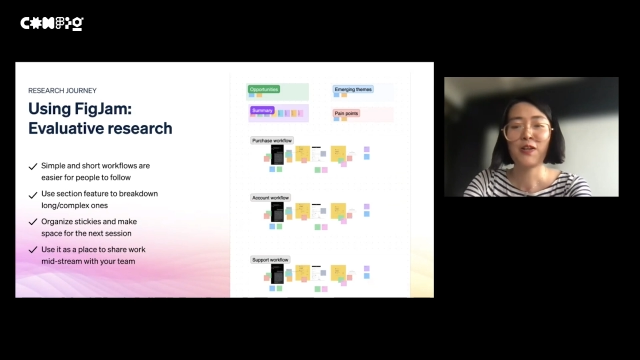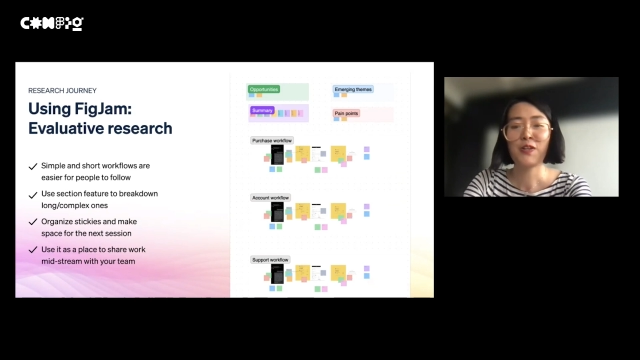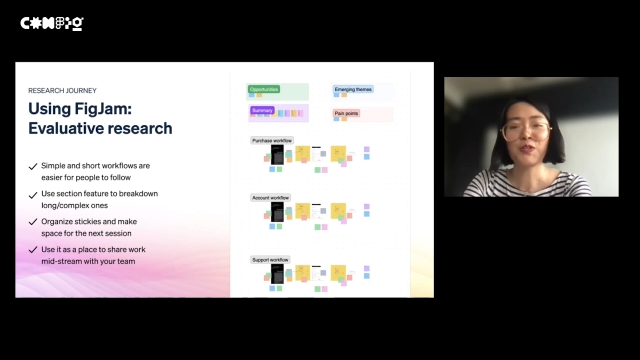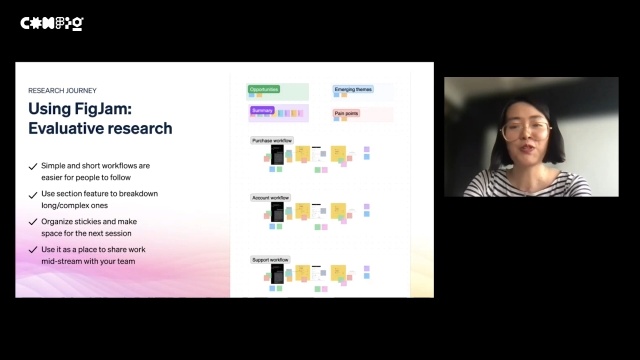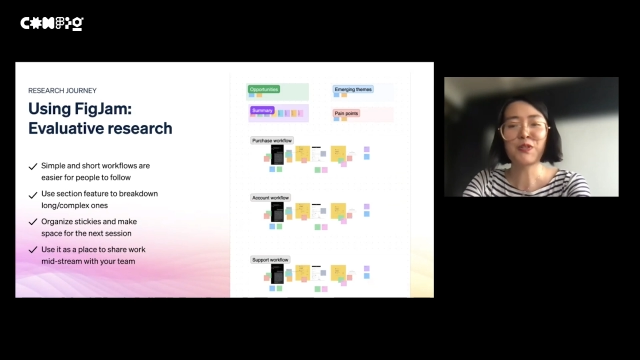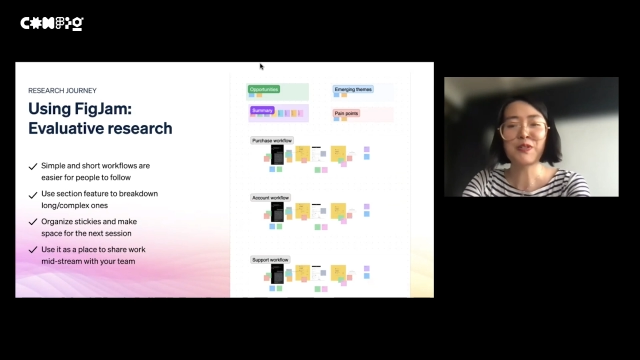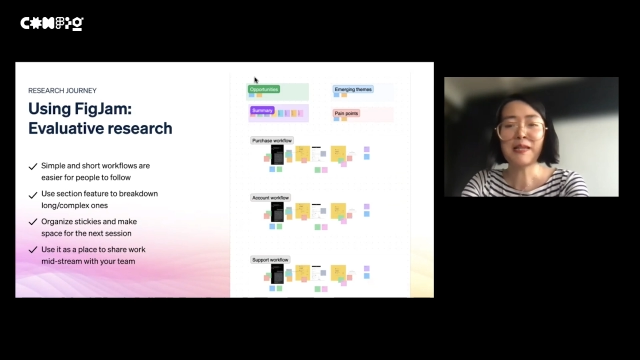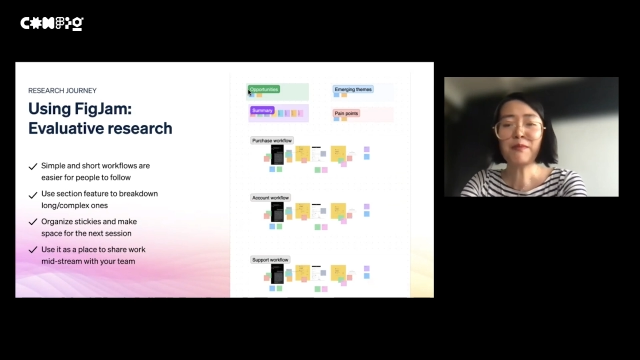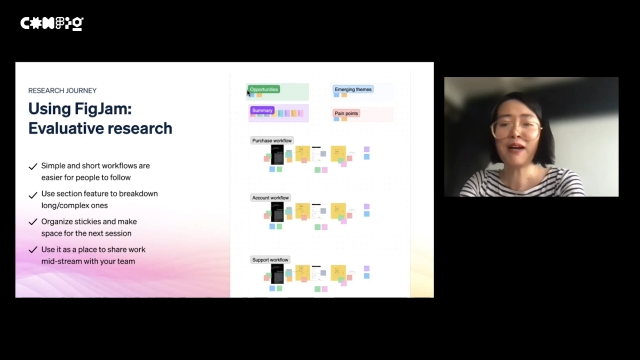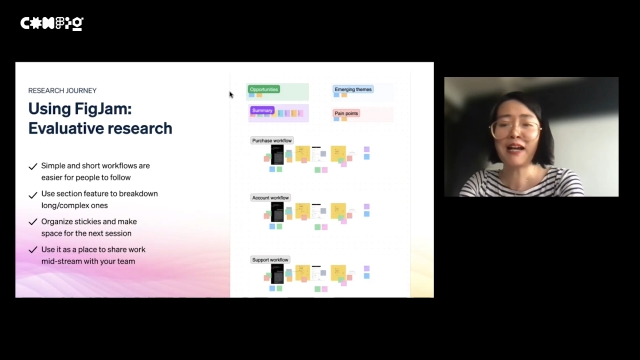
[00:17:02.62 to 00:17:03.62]
So to
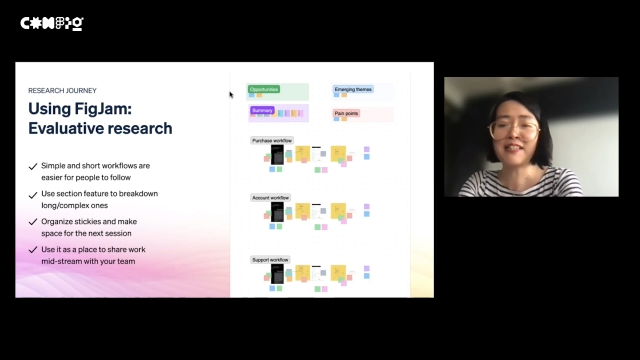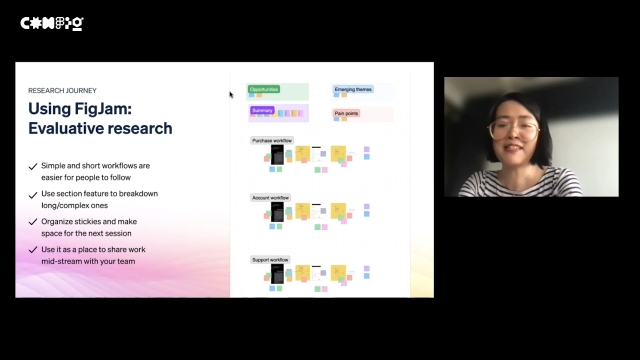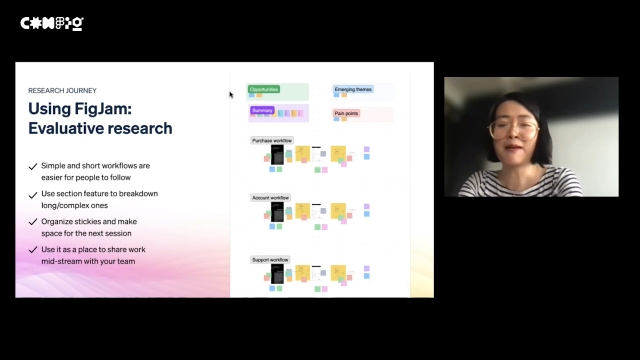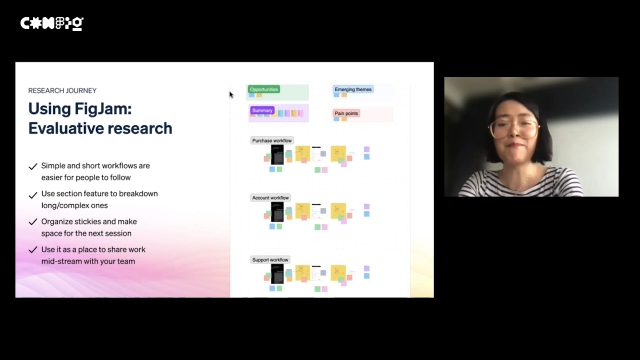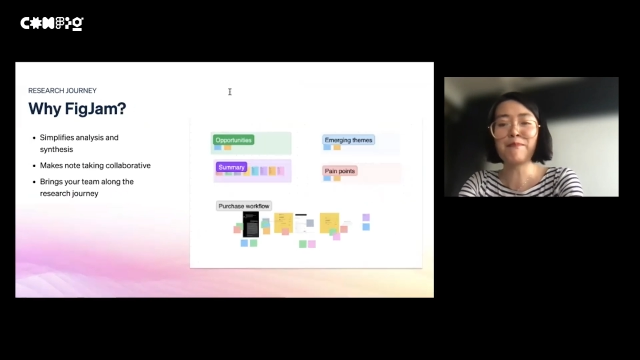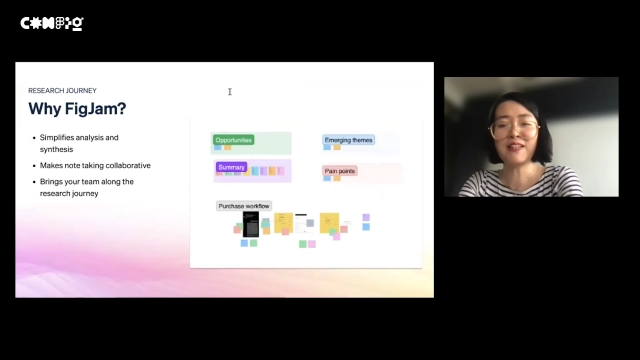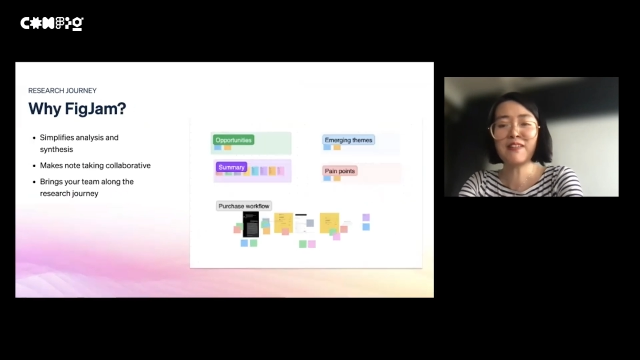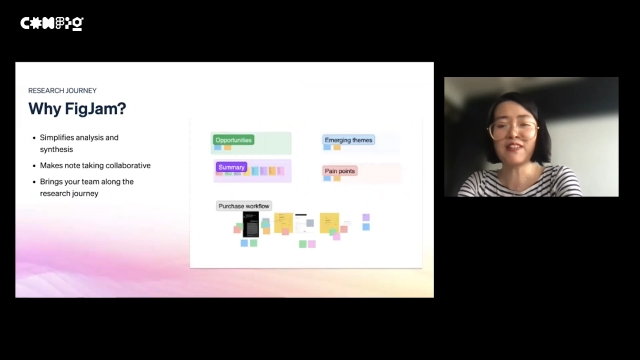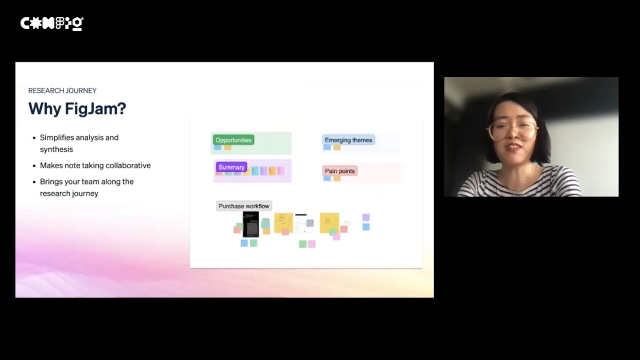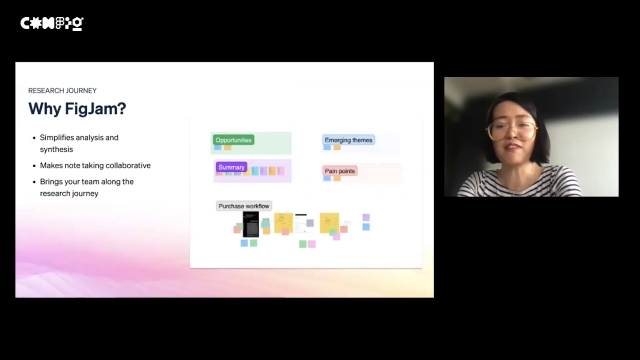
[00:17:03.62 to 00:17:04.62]
summarize some
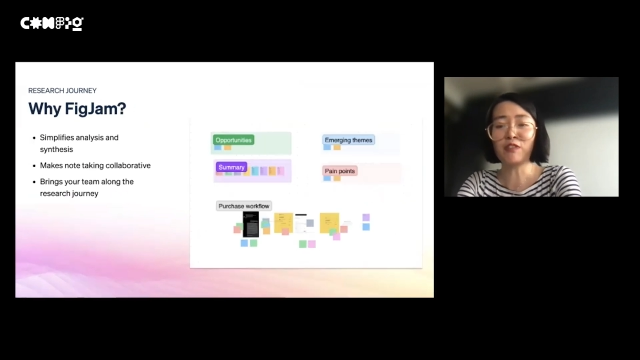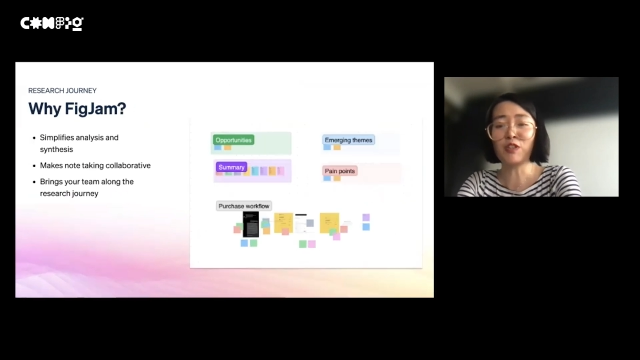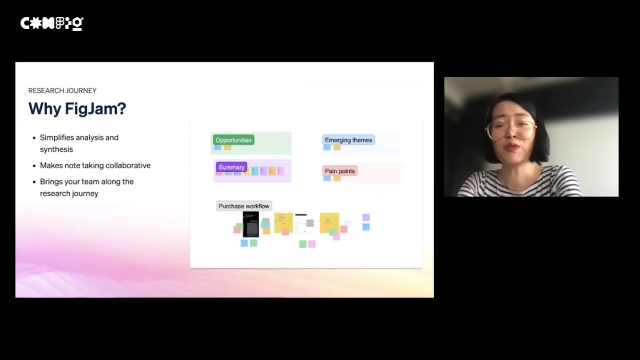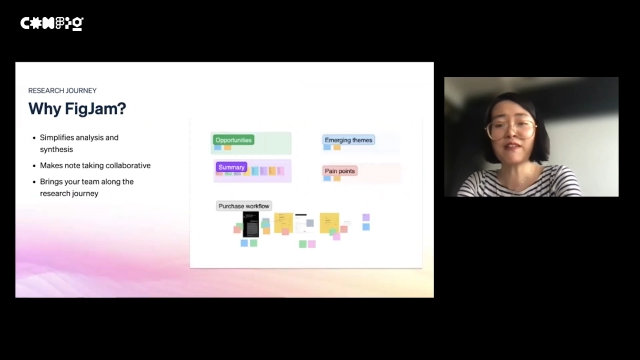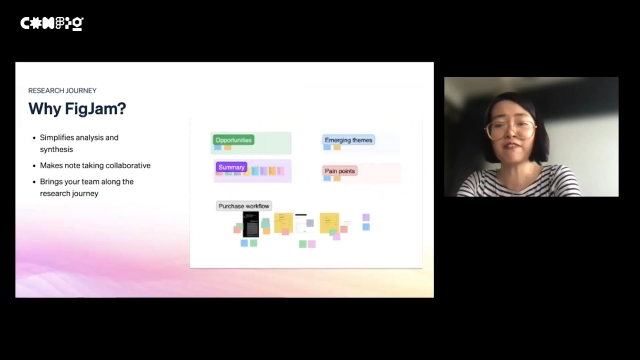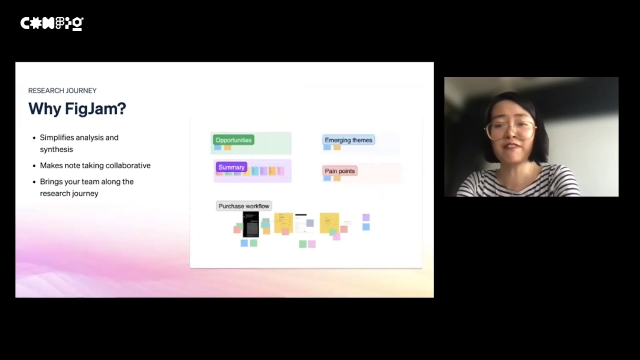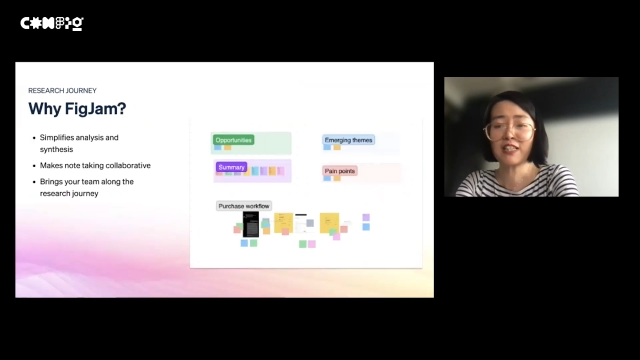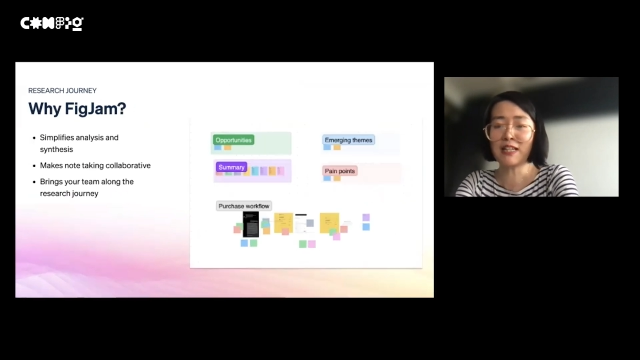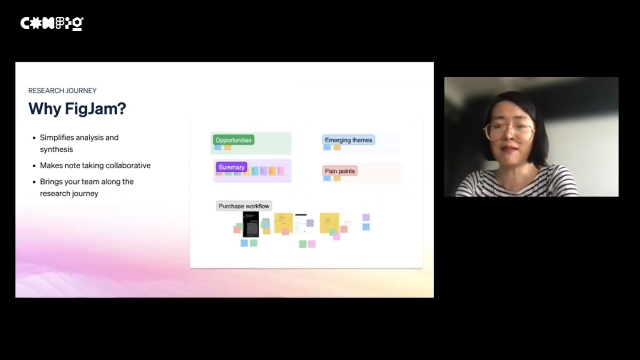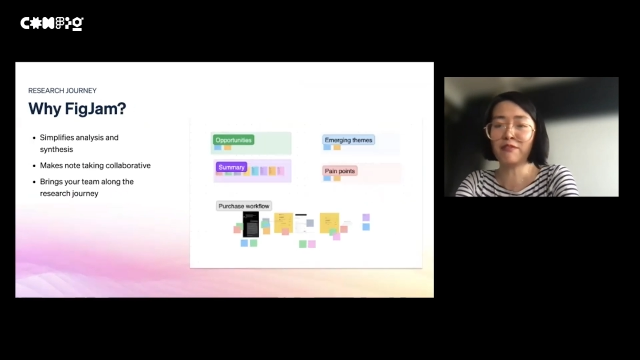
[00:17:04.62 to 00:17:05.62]
benefits of using
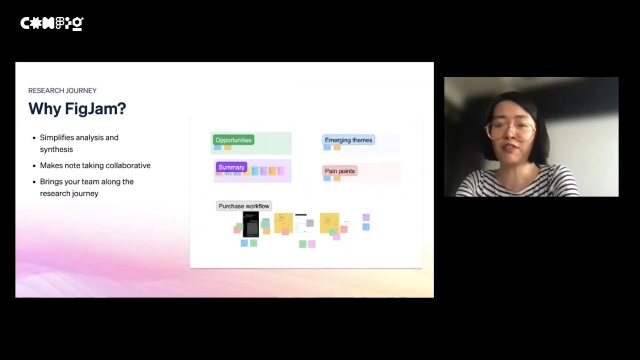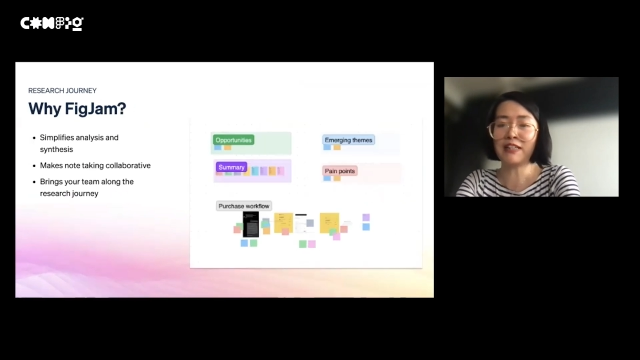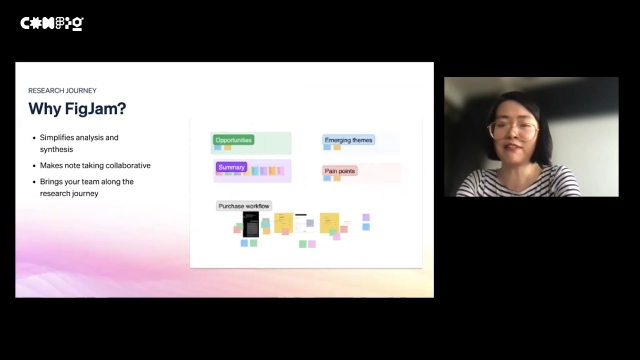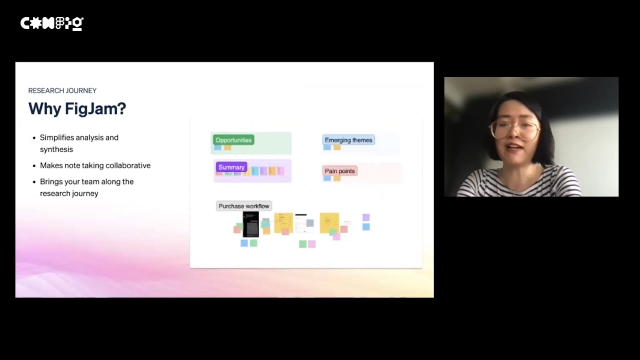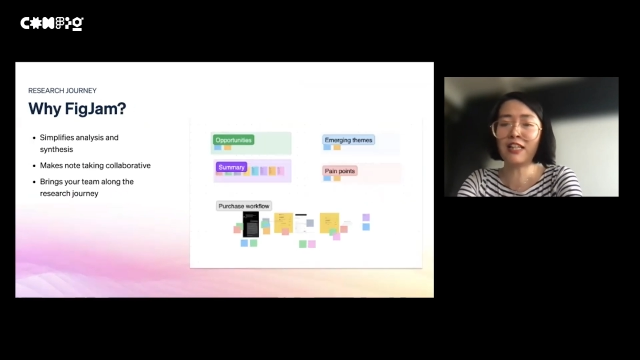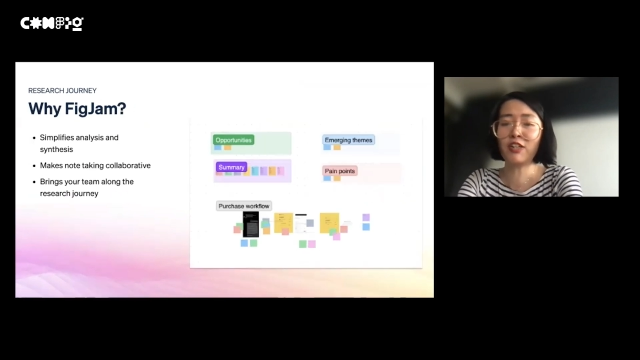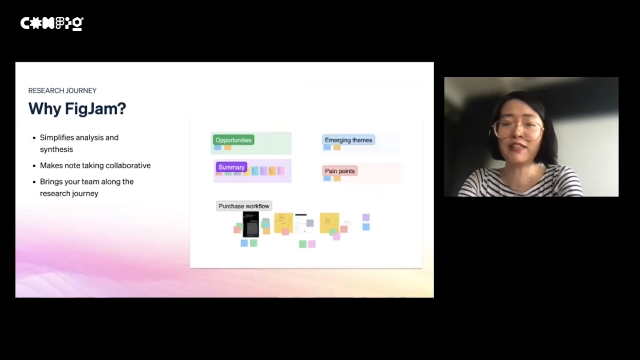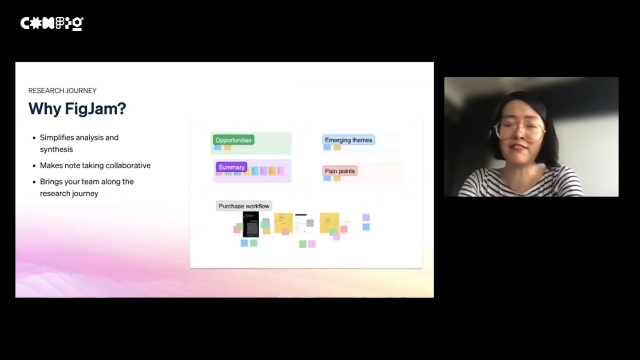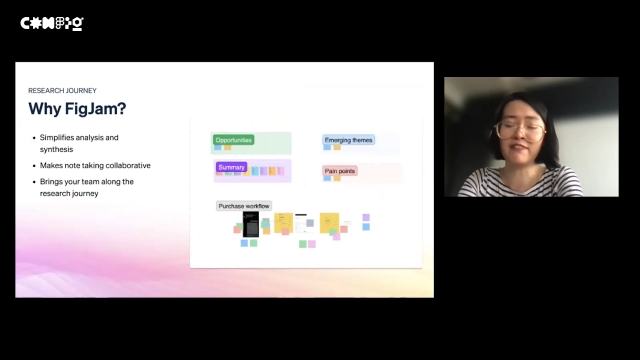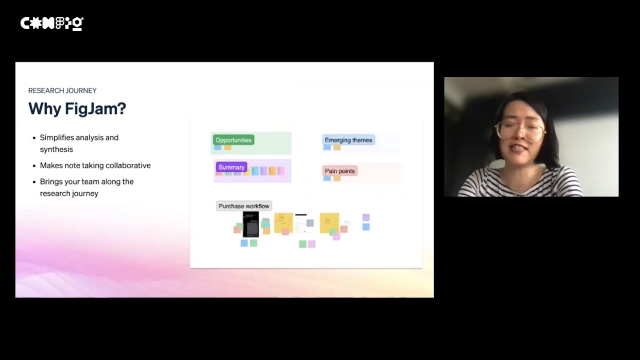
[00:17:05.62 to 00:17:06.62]
FigJam for
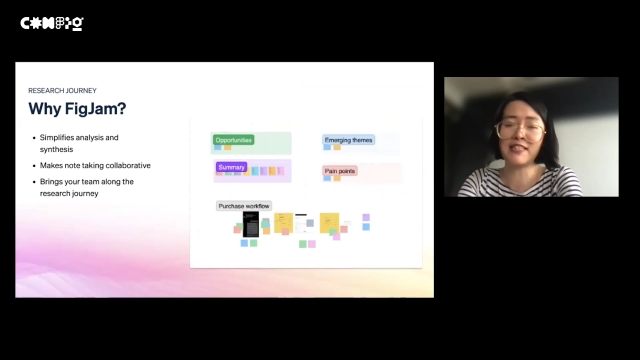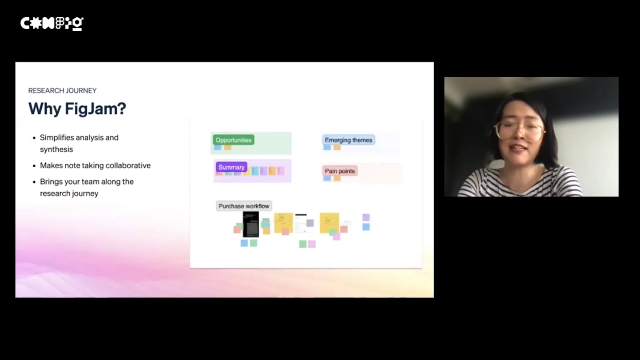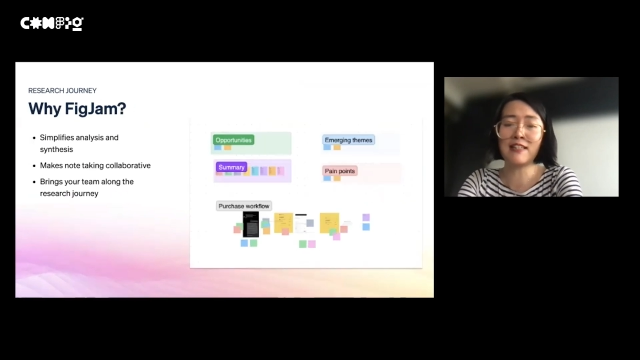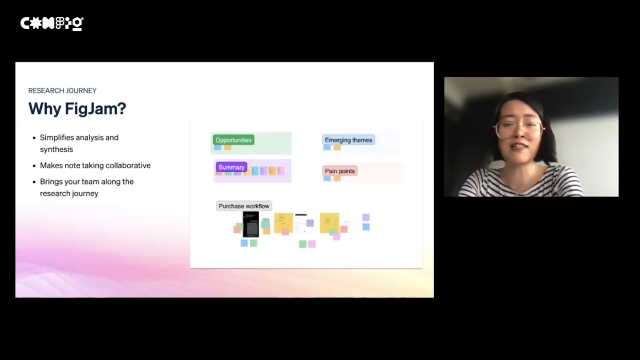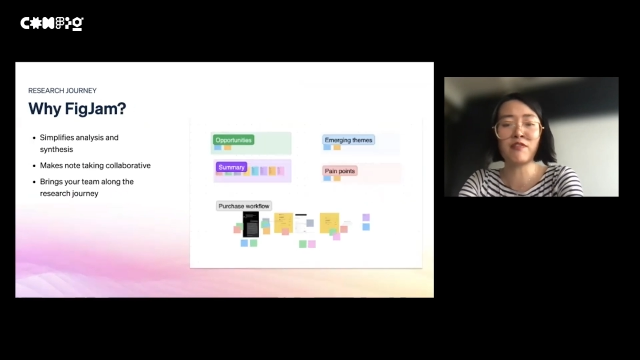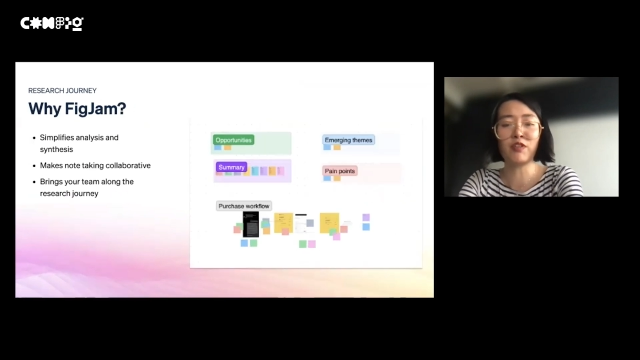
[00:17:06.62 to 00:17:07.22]
evaluative studies